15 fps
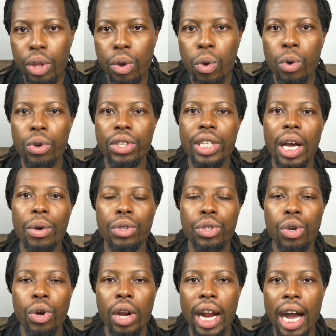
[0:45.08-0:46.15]
the course, I was
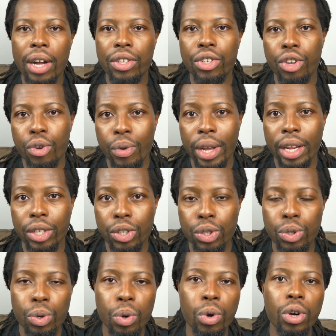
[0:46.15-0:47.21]
taught how to create a
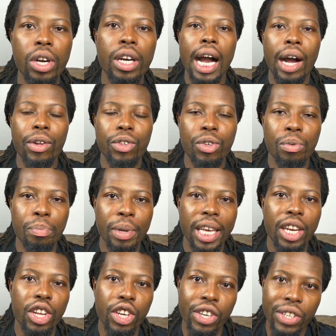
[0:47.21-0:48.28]
store, how to be
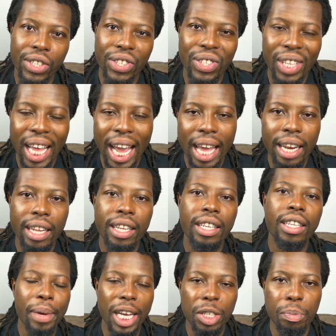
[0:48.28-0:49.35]
in good standing,
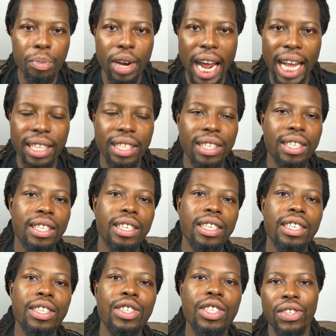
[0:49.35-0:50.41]
best
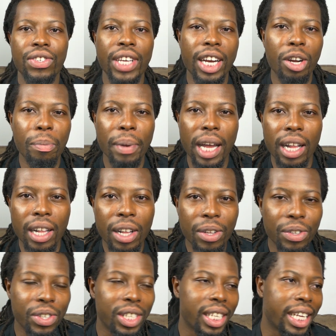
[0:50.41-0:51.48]
practices, set up
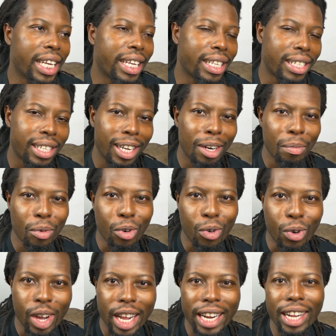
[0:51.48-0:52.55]
LLC, set up
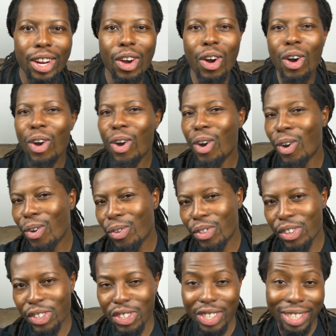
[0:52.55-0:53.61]
credit, all
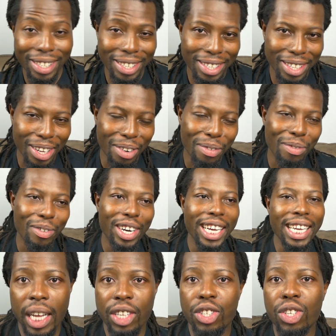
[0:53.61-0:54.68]
this good stuff,
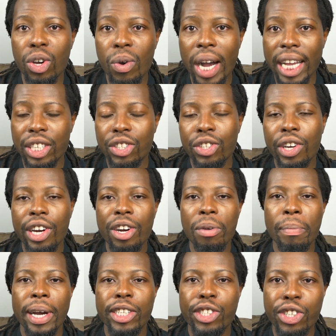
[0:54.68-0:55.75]
right? And so I started
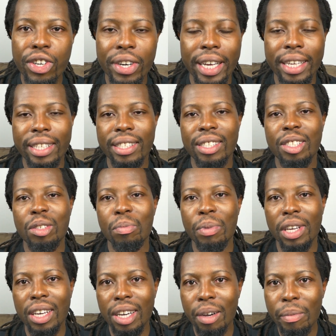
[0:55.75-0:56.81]
on my journey to
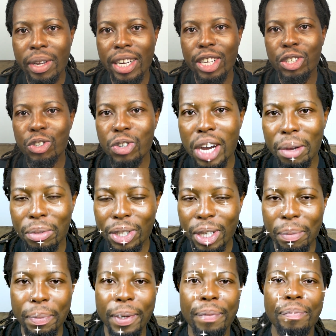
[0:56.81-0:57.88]
becoming a
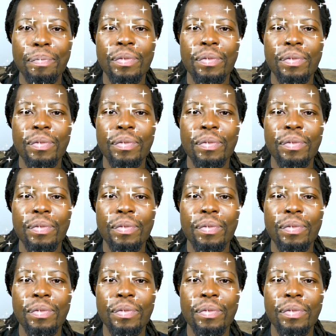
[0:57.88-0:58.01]
dropshipper.